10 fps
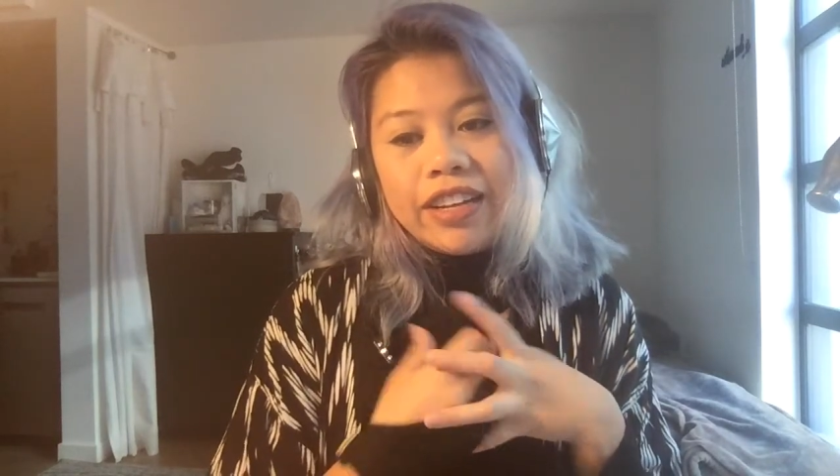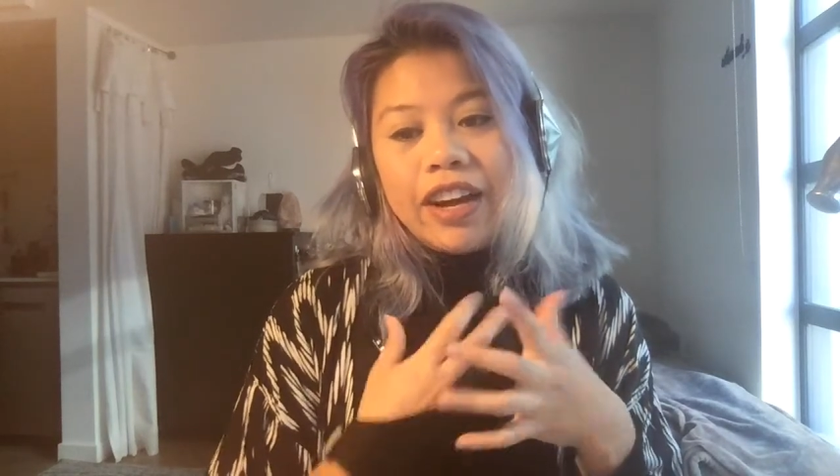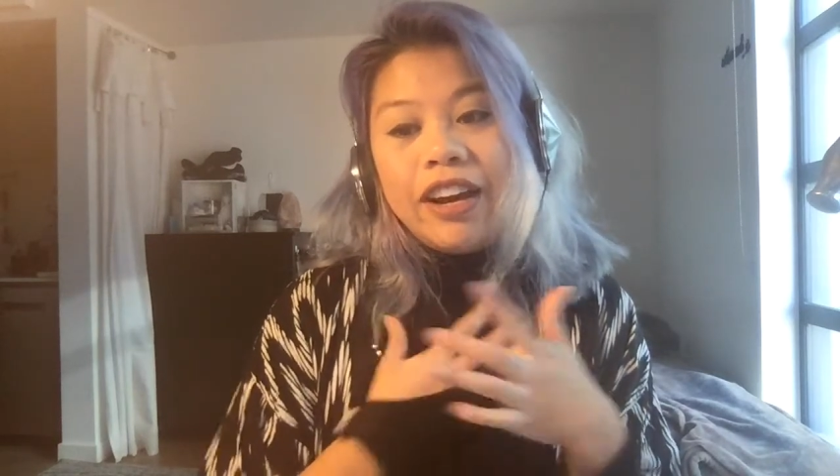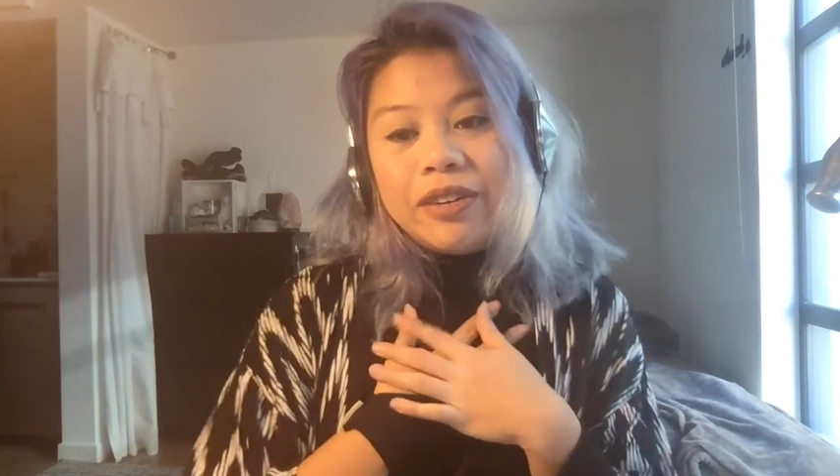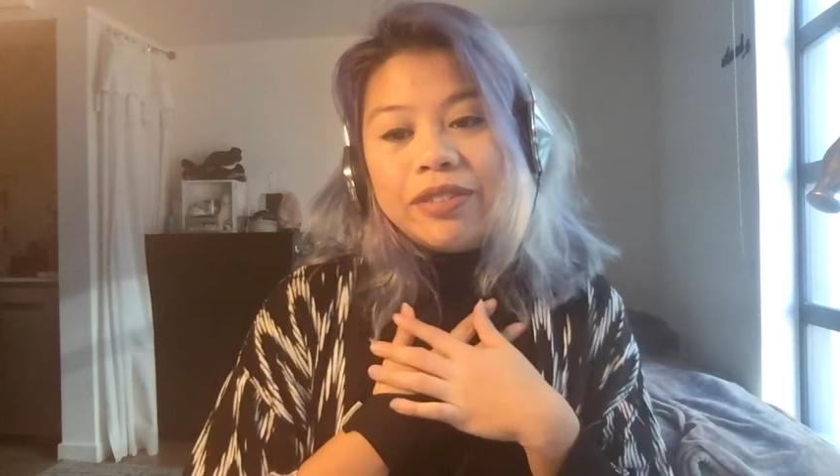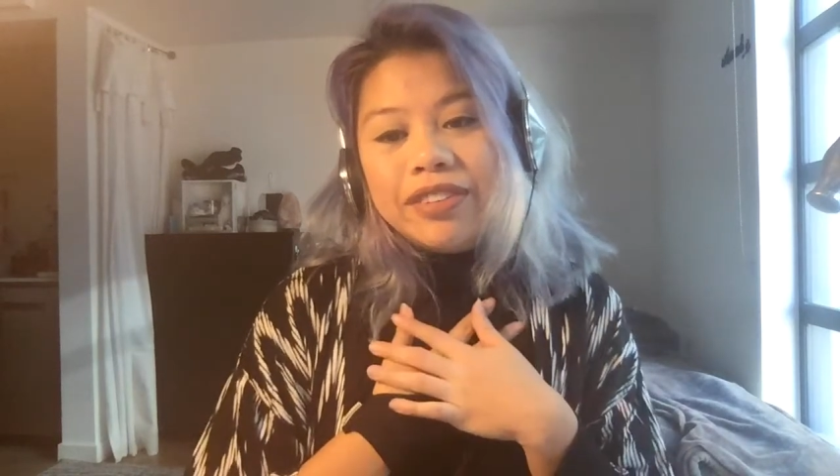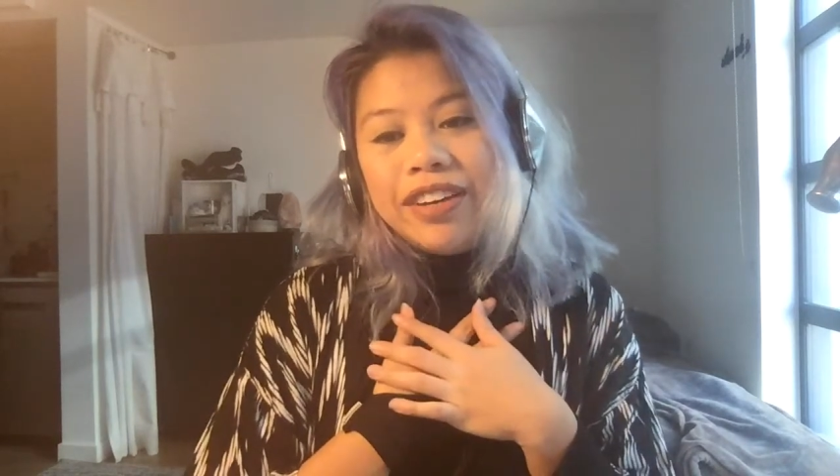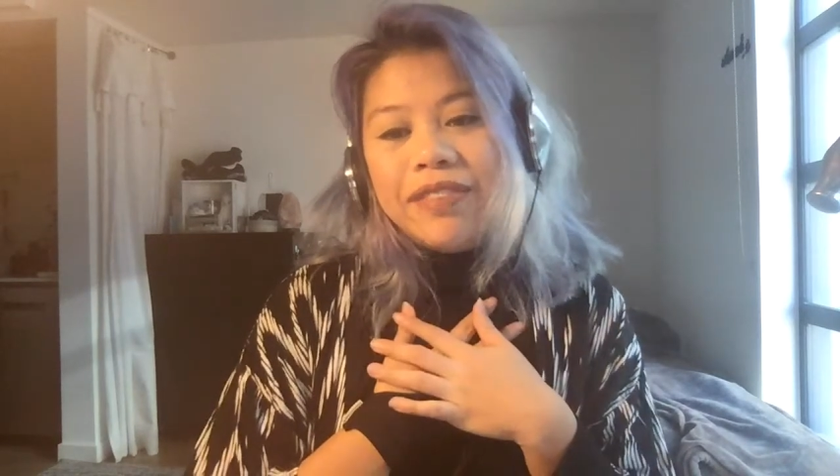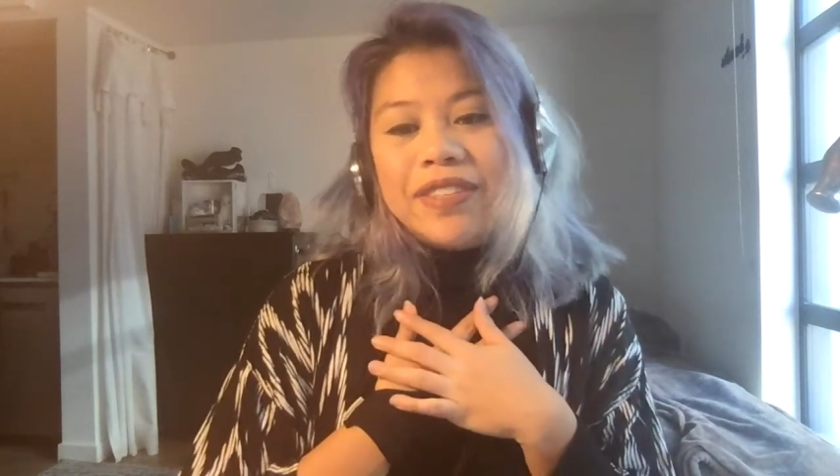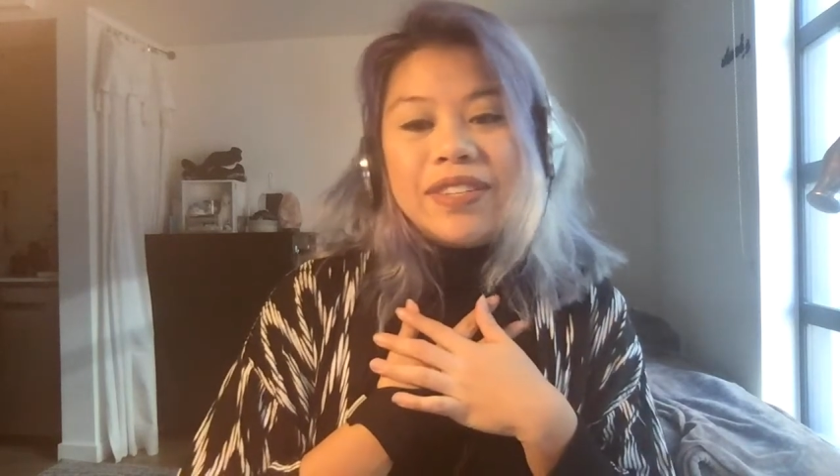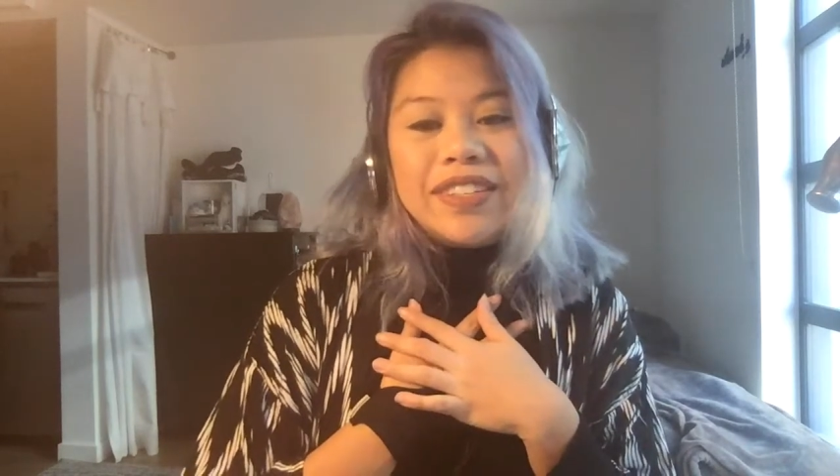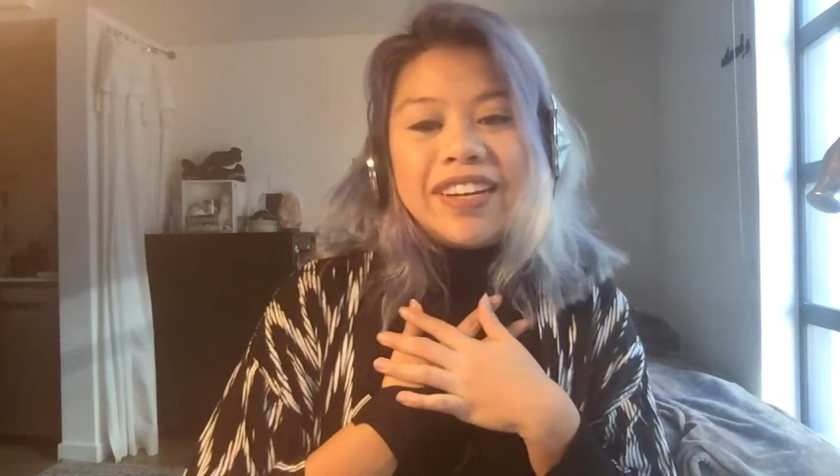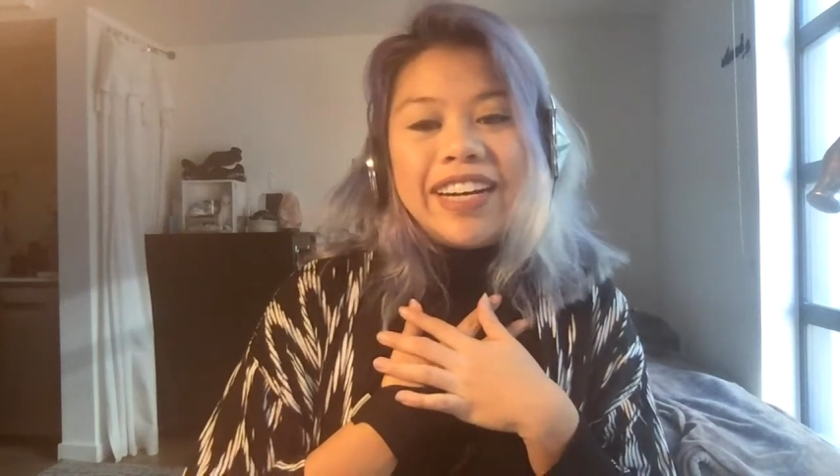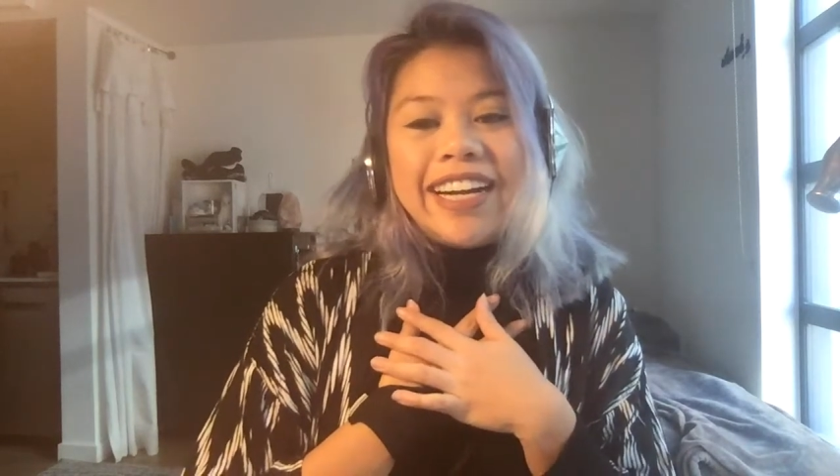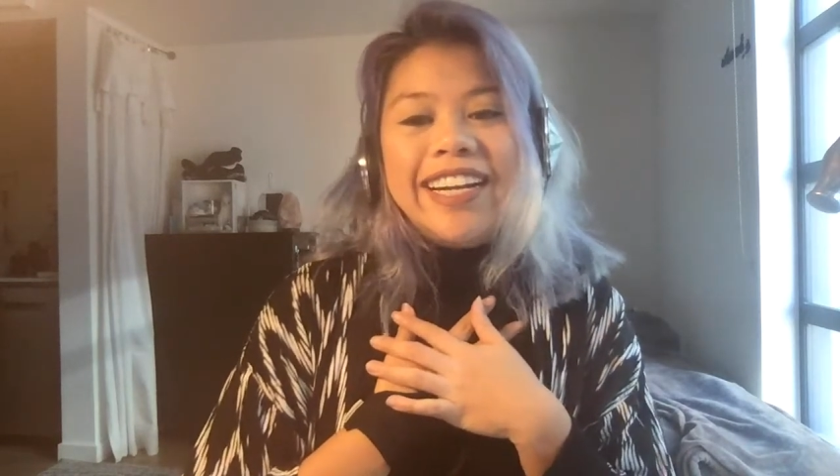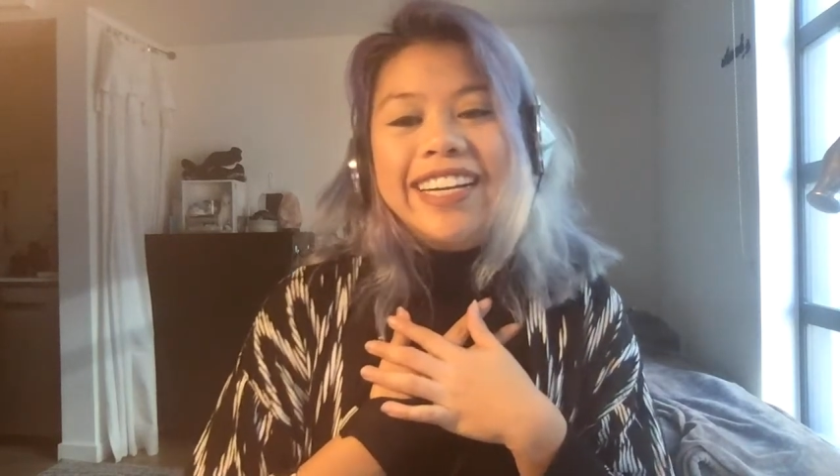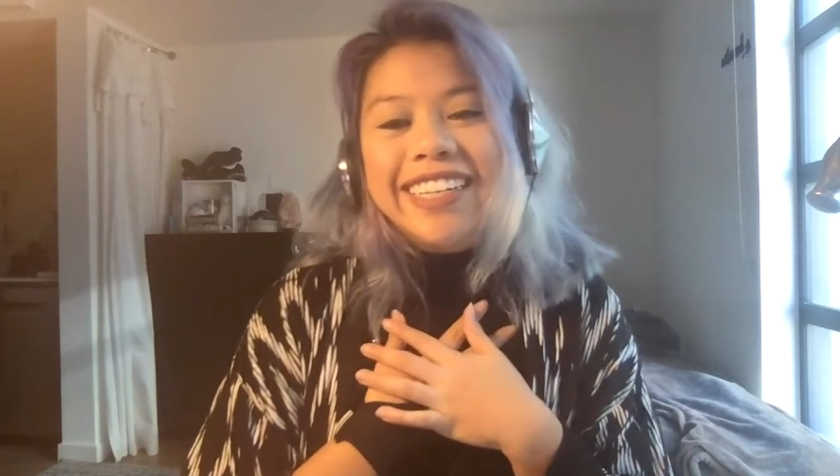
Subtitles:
Oh, I'm so sorry.